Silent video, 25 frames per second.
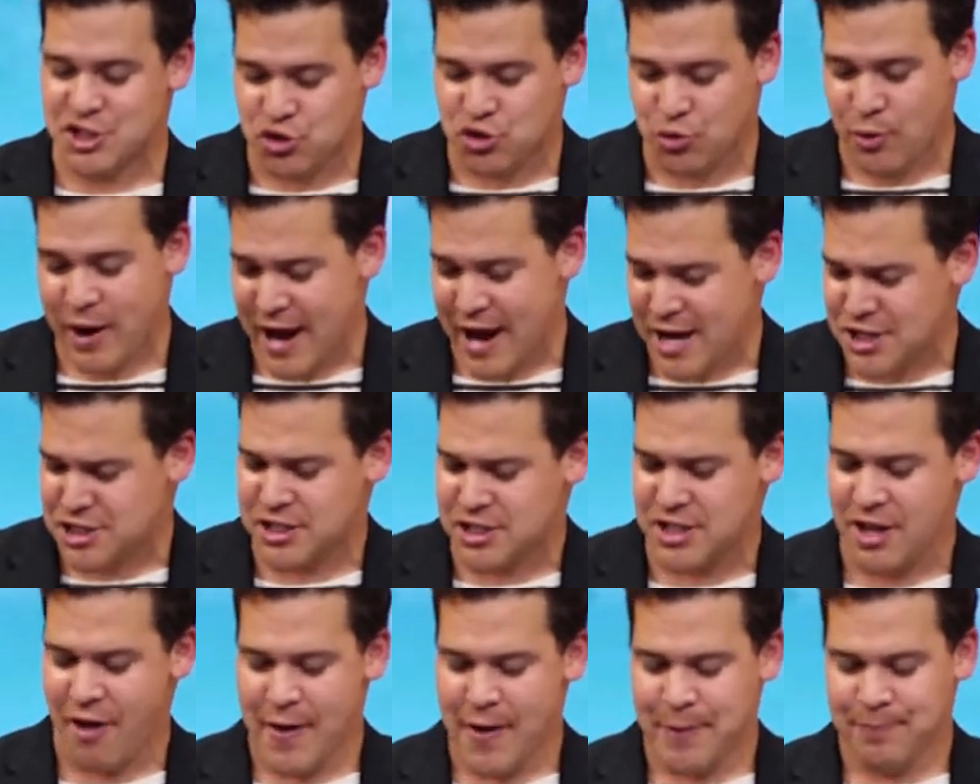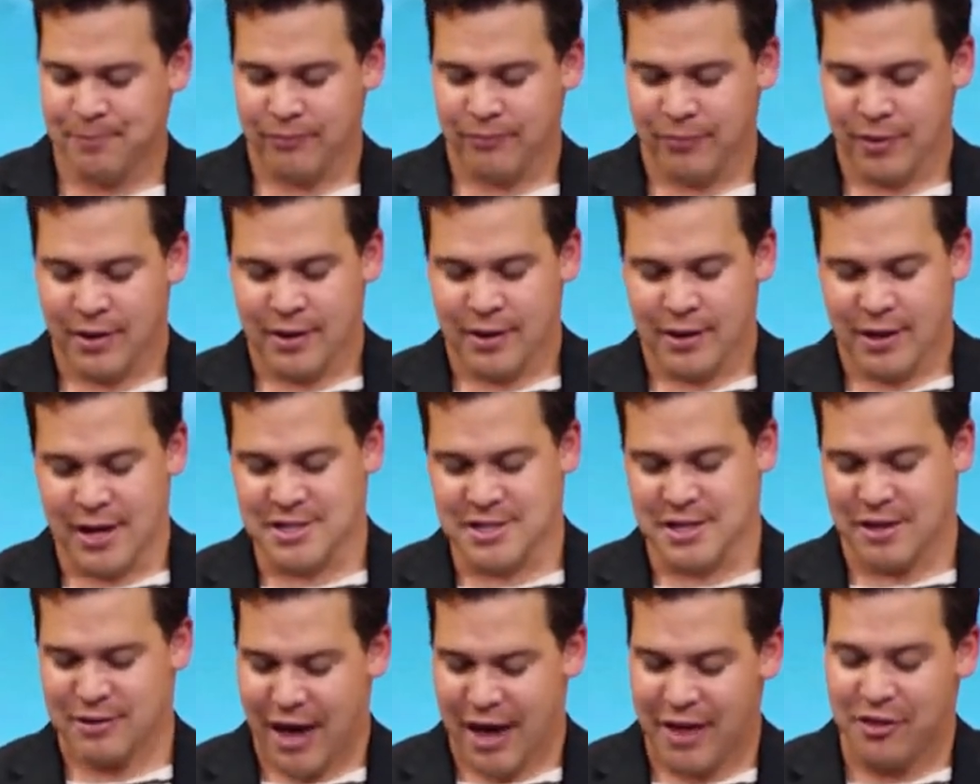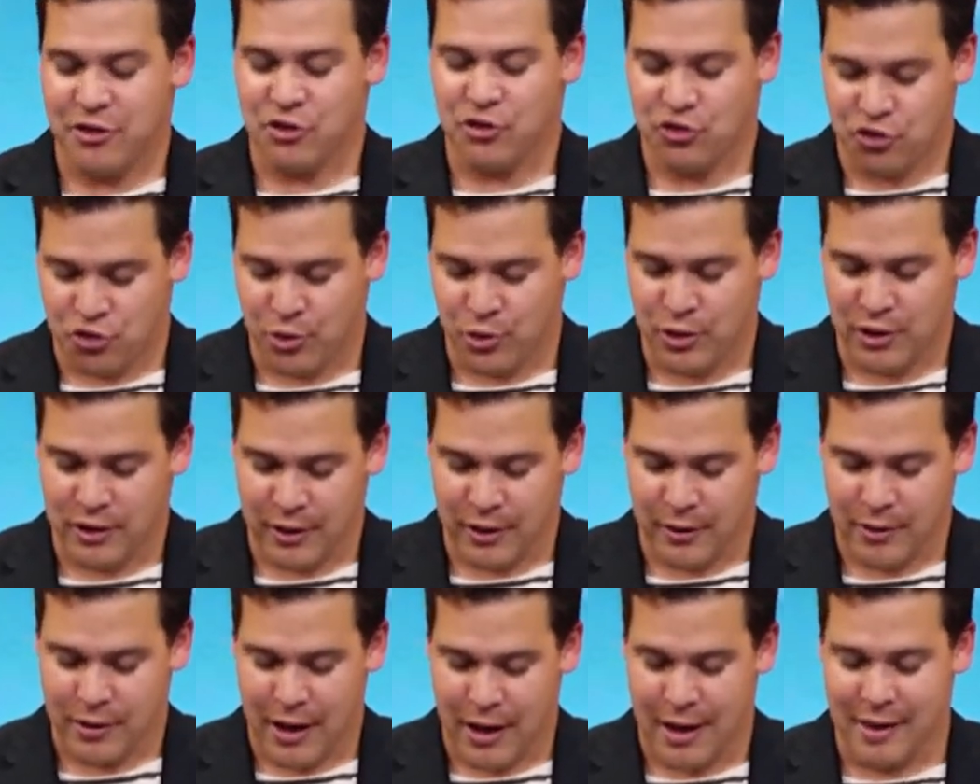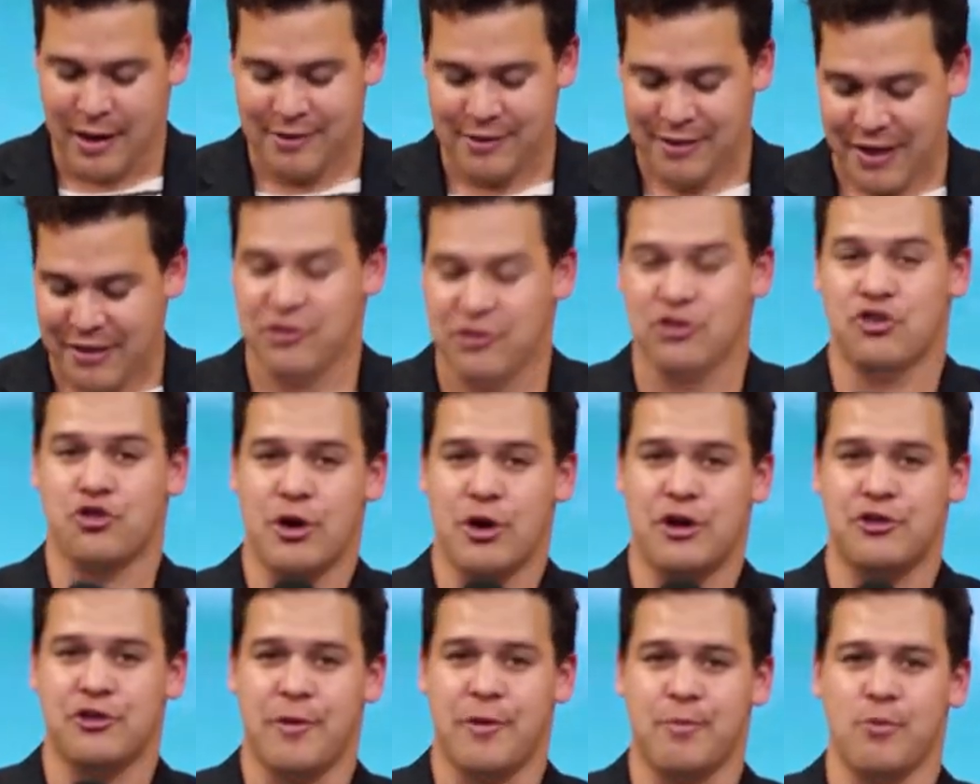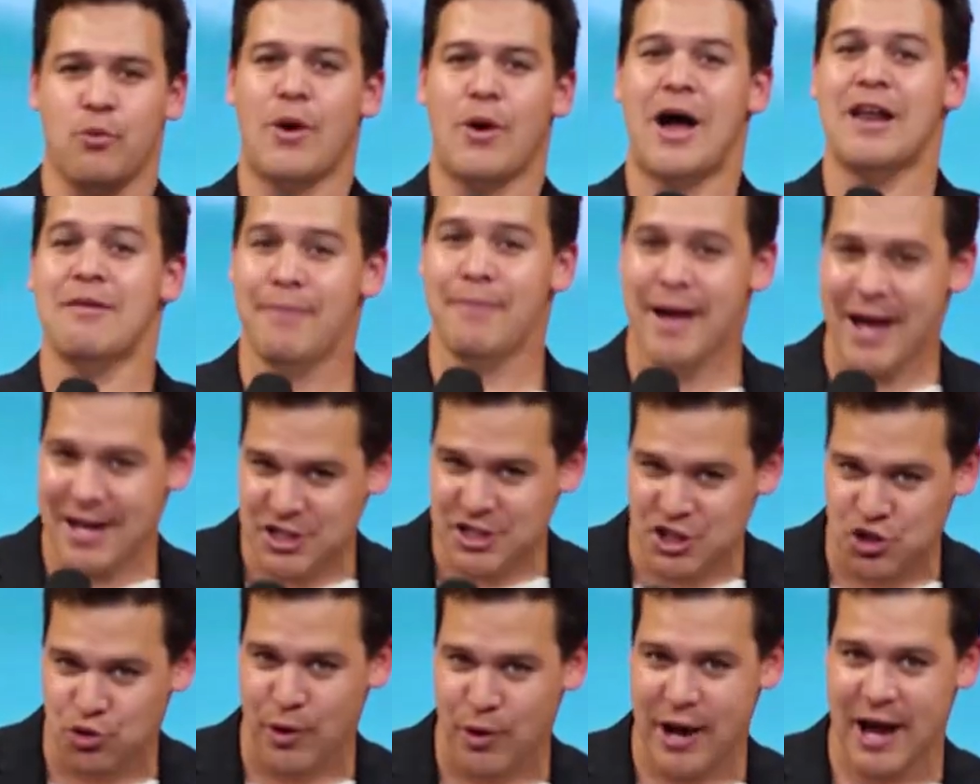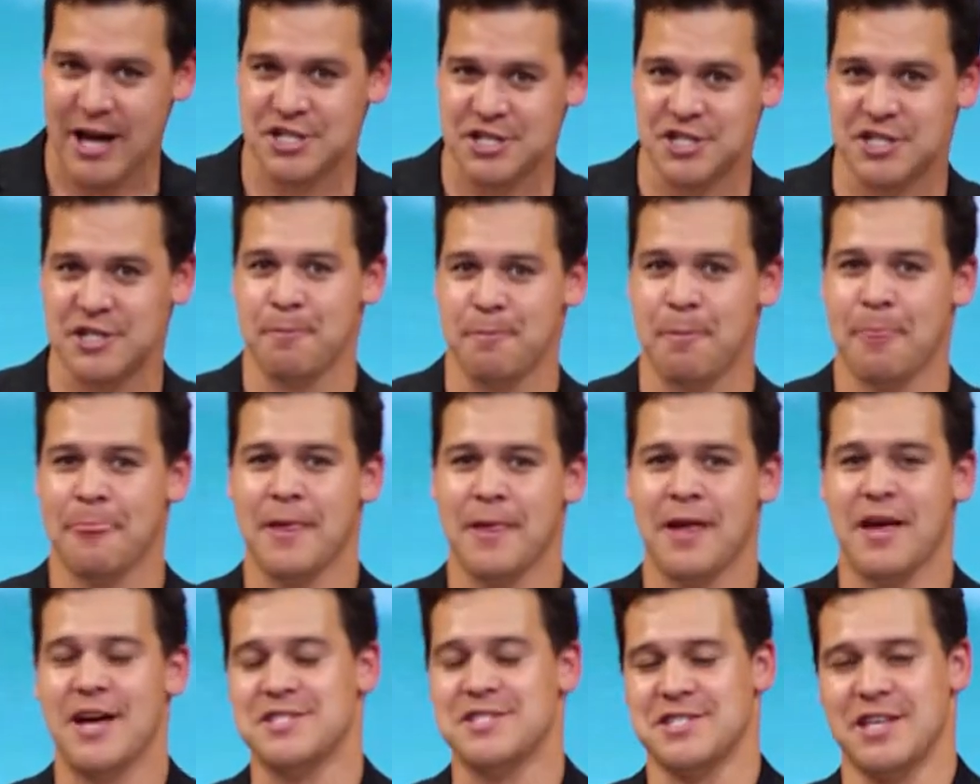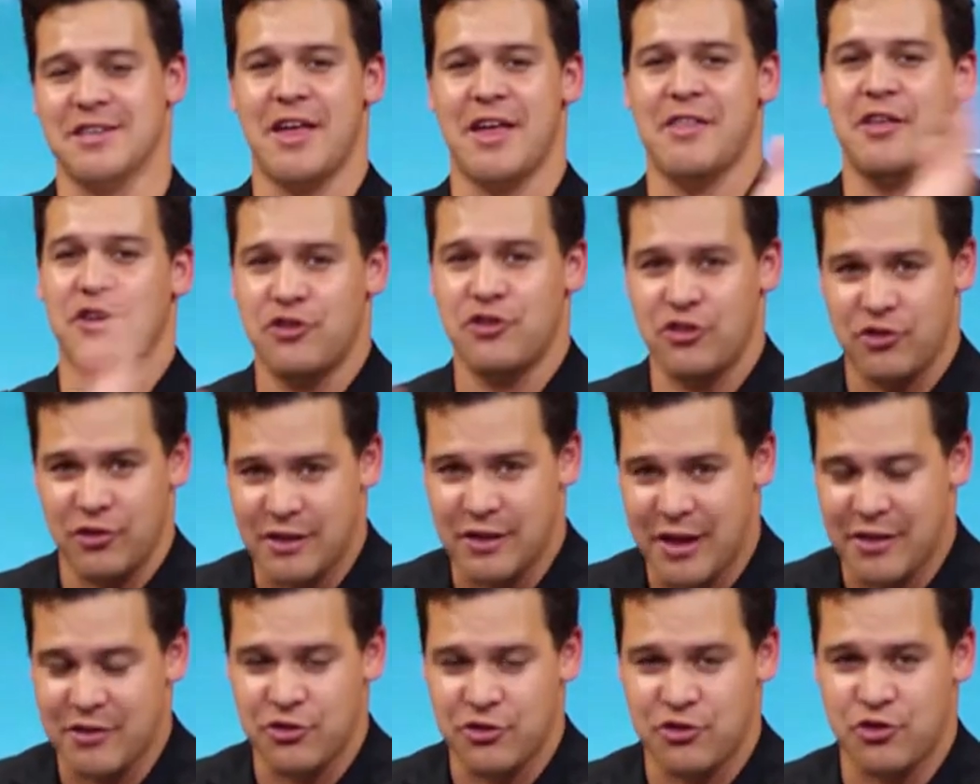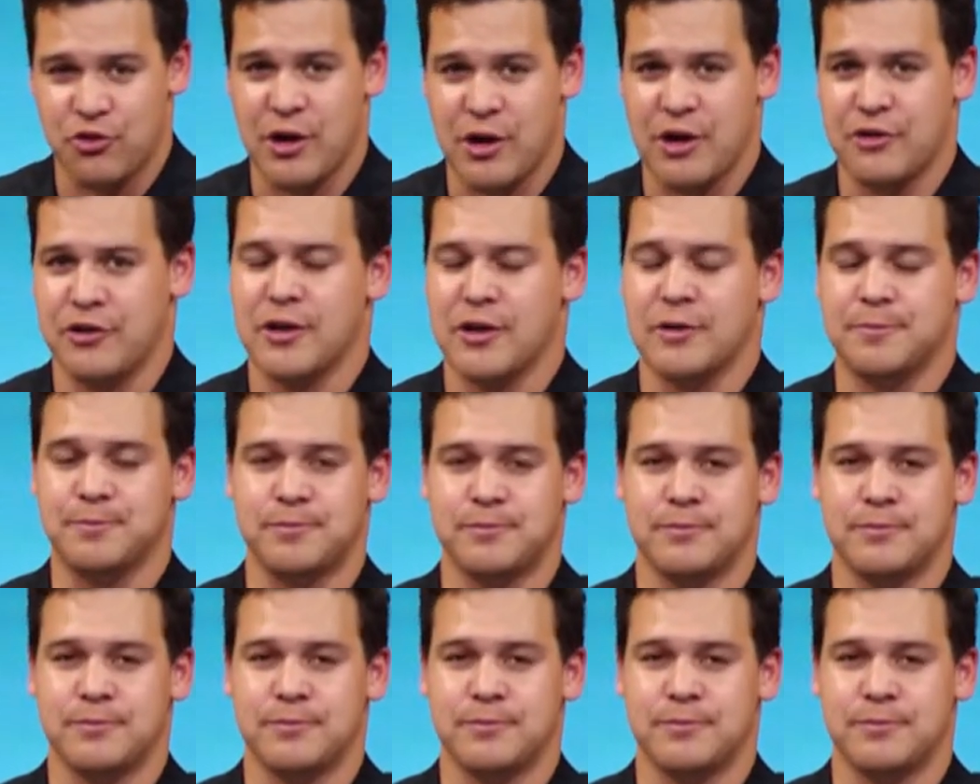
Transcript: trash is another's treasure. One man's trash is another's treasure.